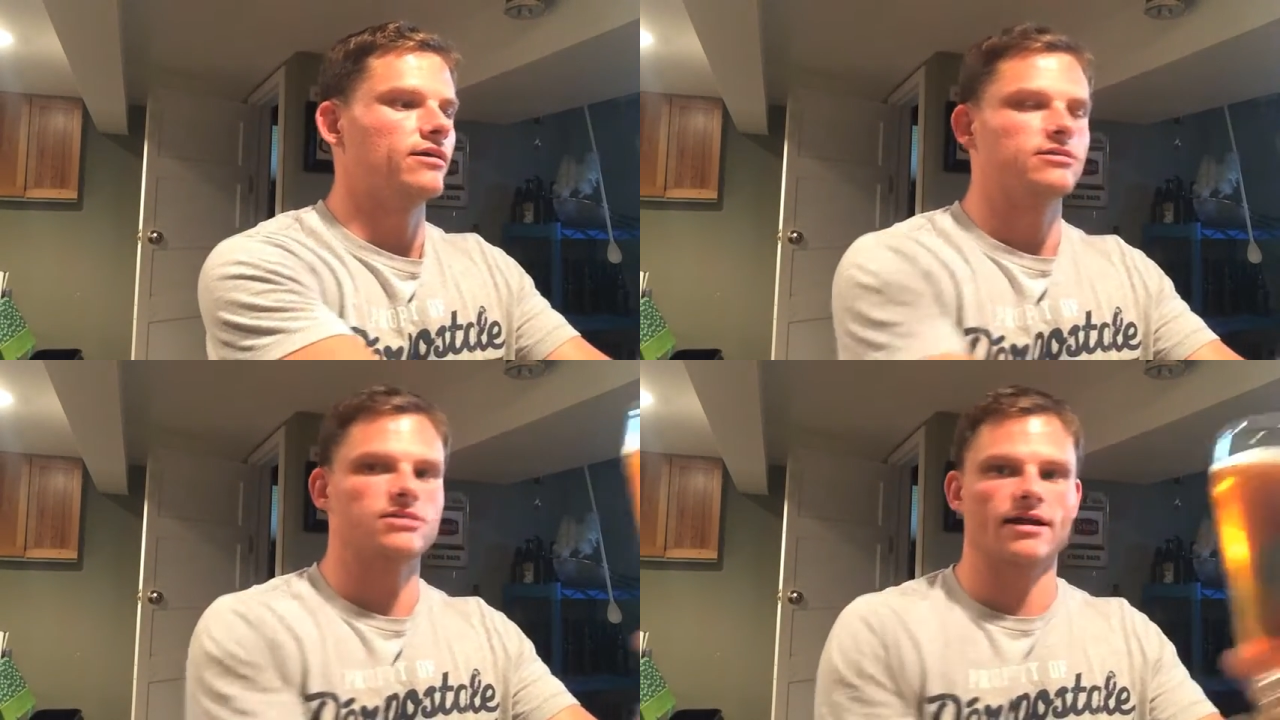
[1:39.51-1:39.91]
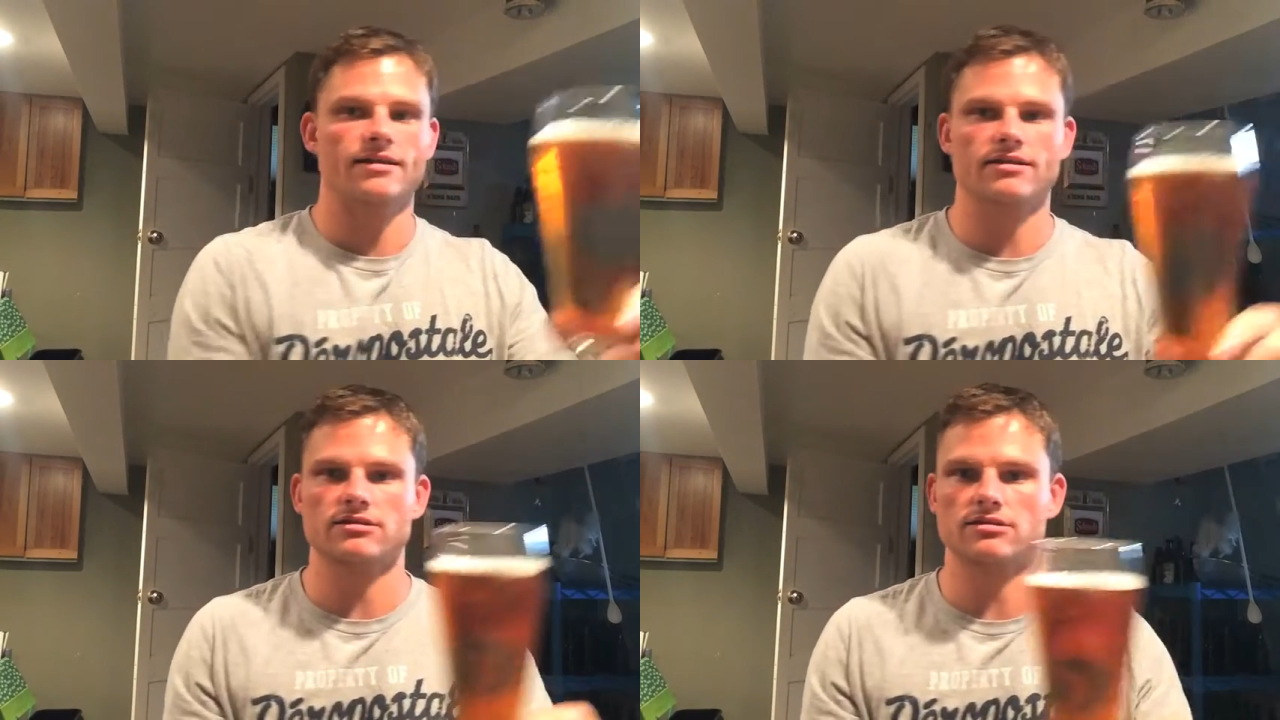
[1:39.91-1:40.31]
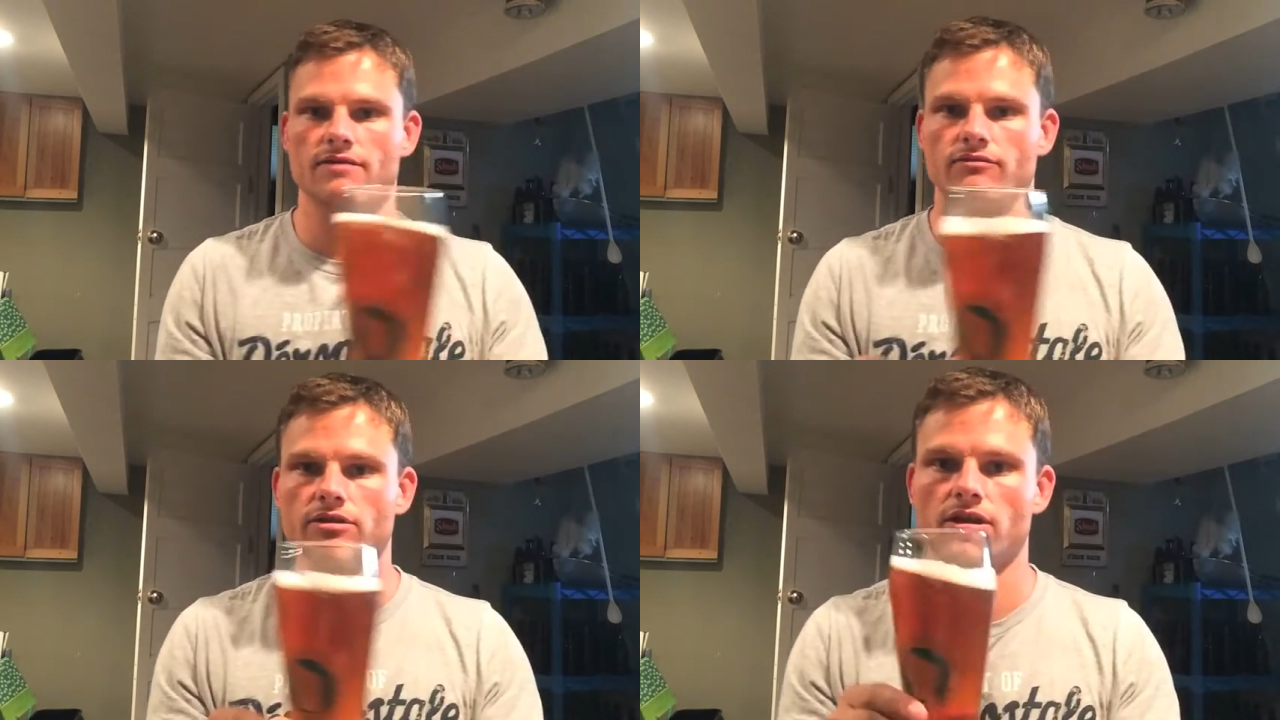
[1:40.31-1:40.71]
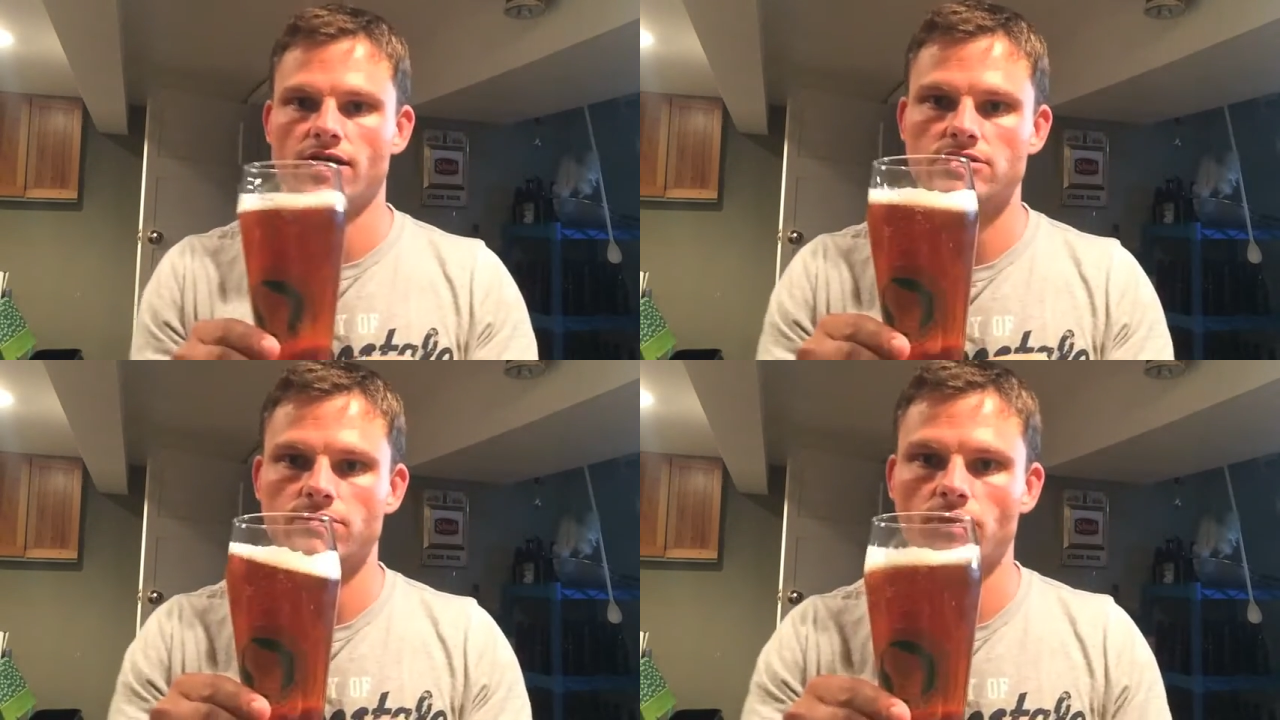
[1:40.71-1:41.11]
It's definitely
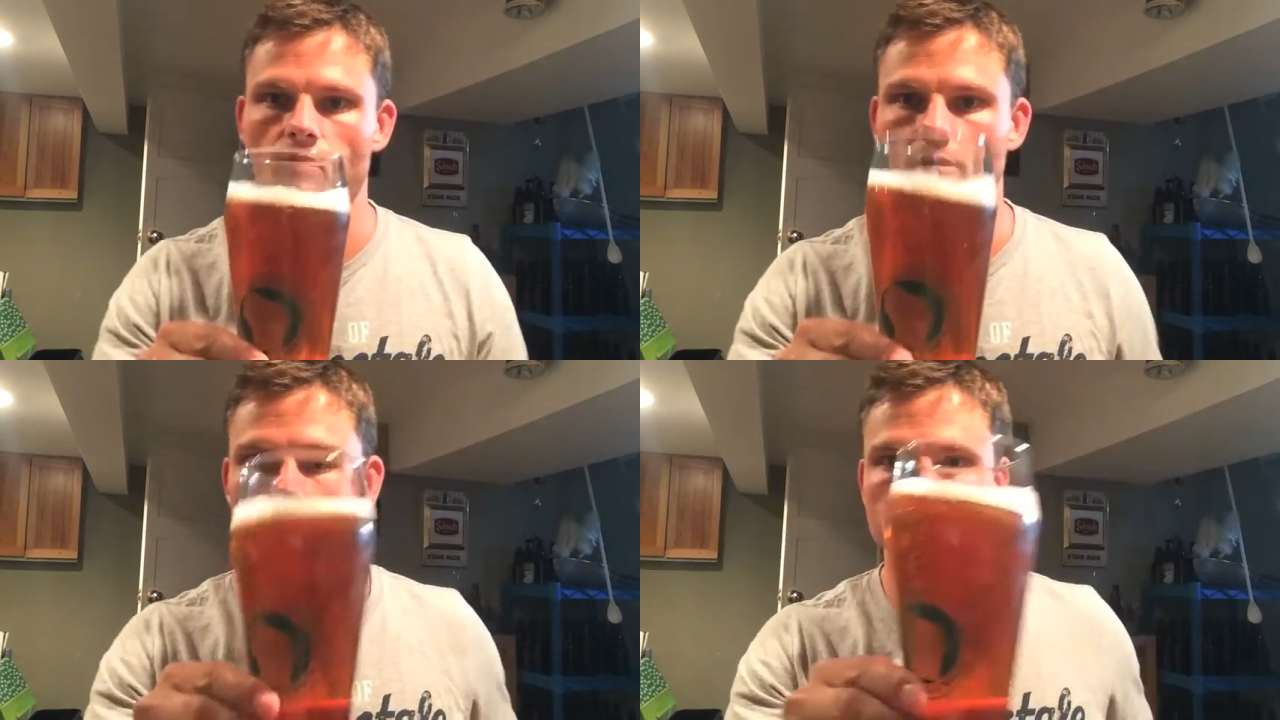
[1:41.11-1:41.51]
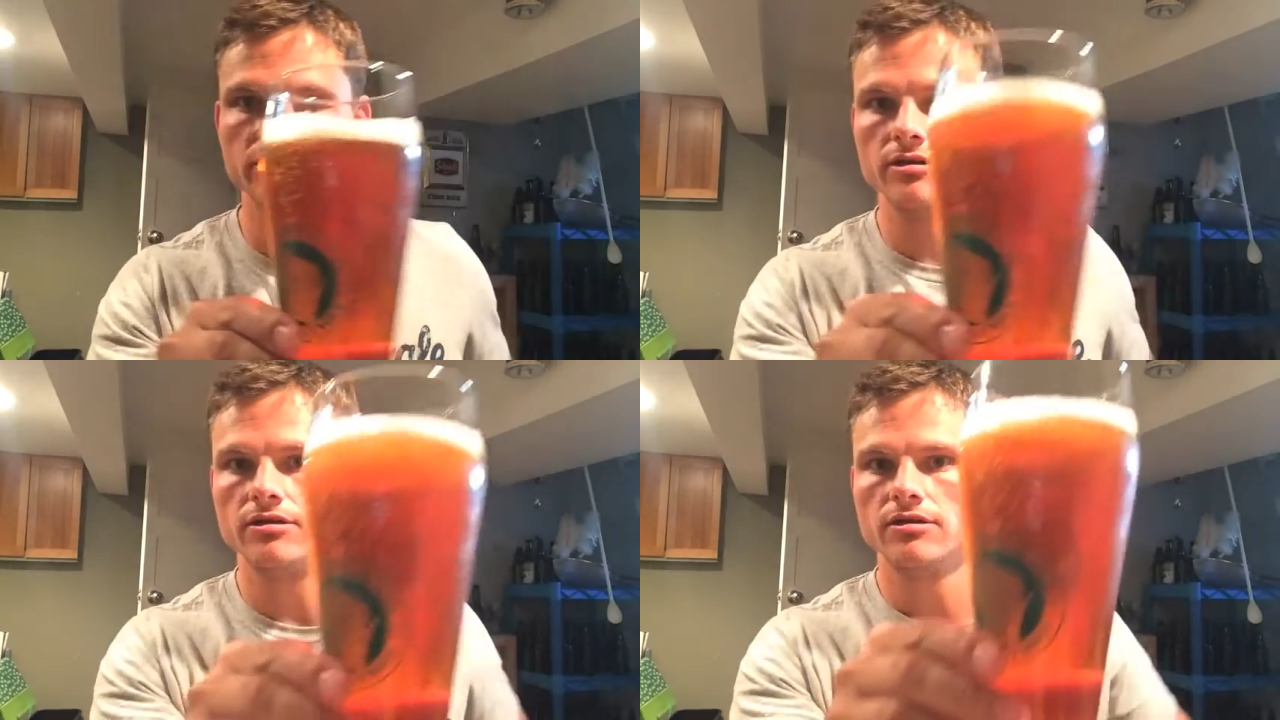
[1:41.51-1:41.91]
lost some carbonation.